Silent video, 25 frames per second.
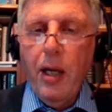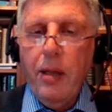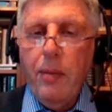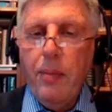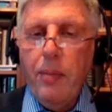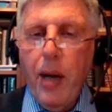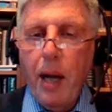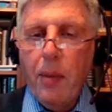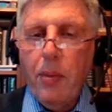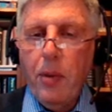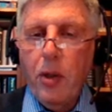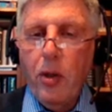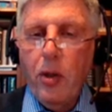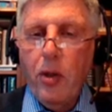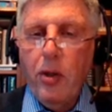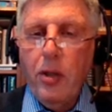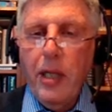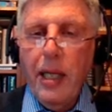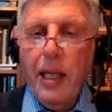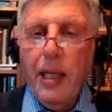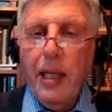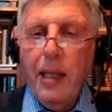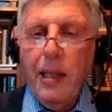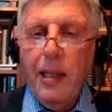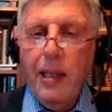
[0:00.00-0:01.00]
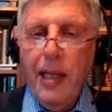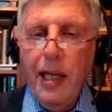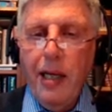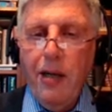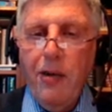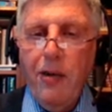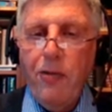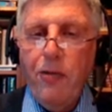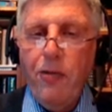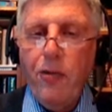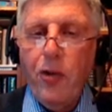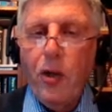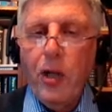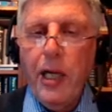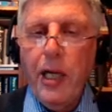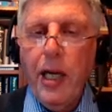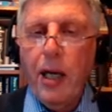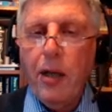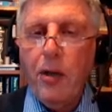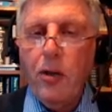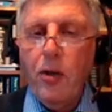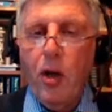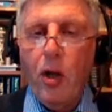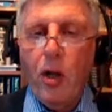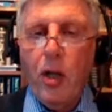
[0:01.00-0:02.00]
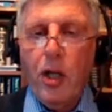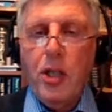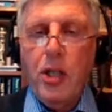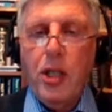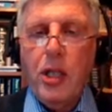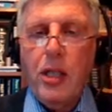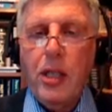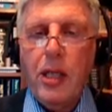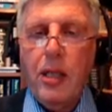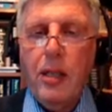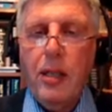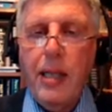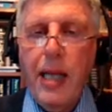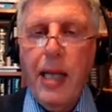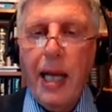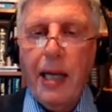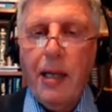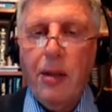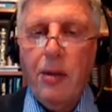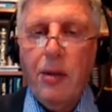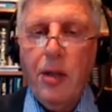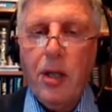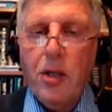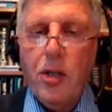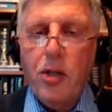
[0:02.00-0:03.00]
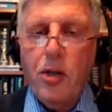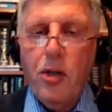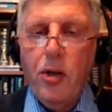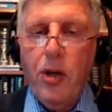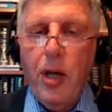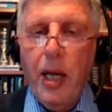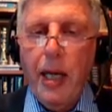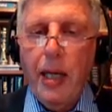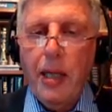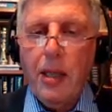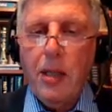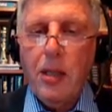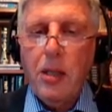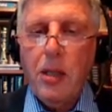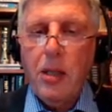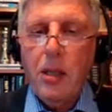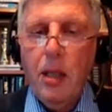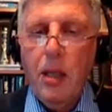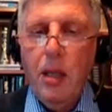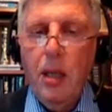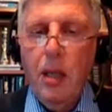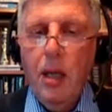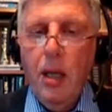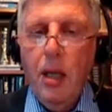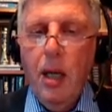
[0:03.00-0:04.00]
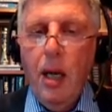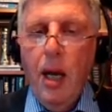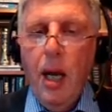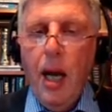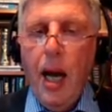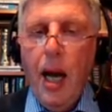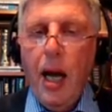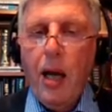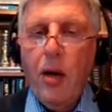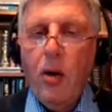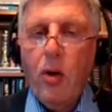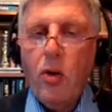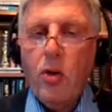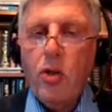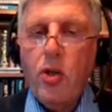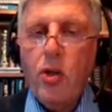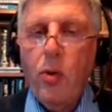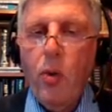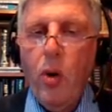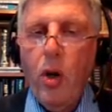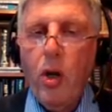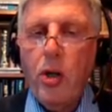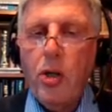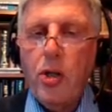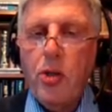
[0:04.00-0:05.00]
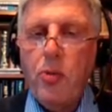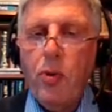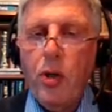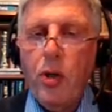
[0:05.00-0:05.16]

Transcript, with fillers: and Babylon did indeed fully acknowledge his indebtedness to Hincks, and also on his